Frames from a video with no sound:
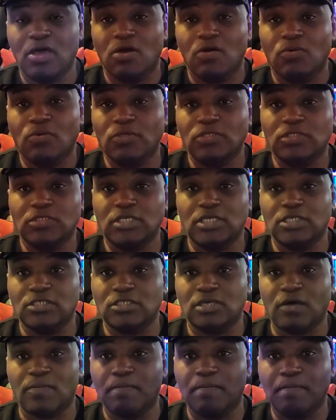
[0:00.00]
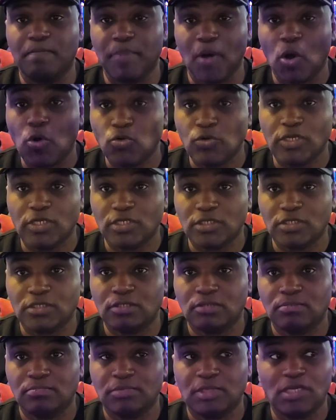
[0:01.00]
which is a bonus
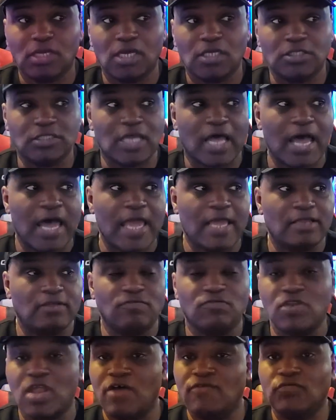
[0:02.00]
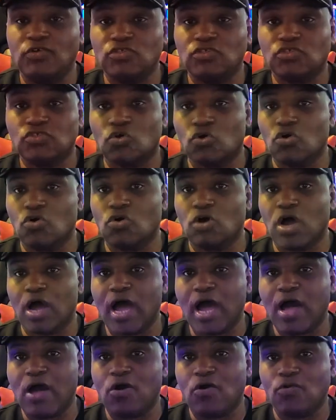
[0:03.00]
because I never saw
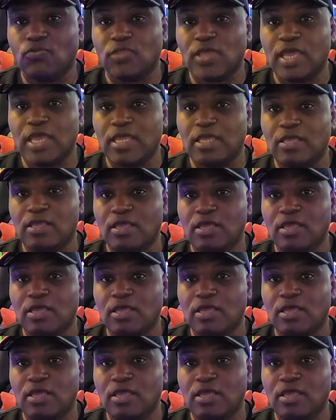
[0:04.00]
how they